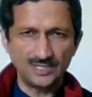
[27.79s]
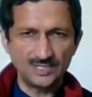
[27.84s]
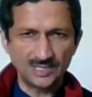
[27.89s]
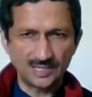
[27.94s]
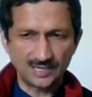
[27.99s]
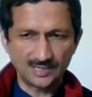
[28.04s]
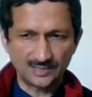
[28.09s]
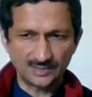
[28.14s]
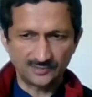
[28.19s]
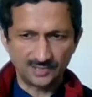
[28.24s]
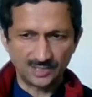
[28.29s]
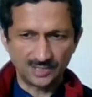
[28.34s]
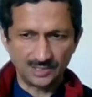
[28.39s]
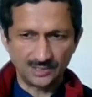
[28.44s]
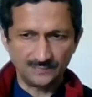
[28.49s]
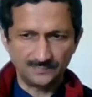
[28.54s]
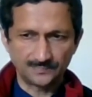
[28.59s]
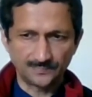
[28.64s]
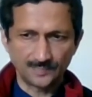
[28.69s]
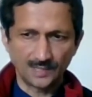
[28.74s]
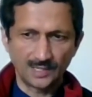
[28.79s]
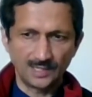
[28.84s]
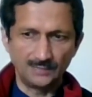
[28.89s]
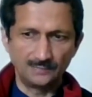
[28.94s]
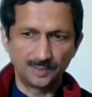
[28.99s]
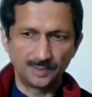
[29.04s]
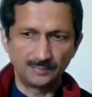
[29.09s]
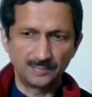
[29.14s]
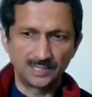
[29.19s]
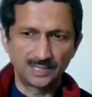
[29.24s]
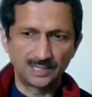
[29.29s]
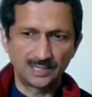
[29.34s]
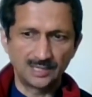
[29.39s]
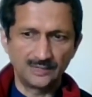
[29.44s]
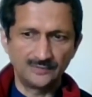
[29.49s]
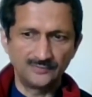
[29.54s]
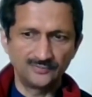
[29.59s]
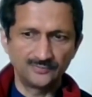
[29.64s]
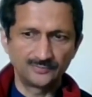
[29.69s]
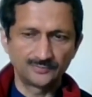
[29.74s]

activity in public life,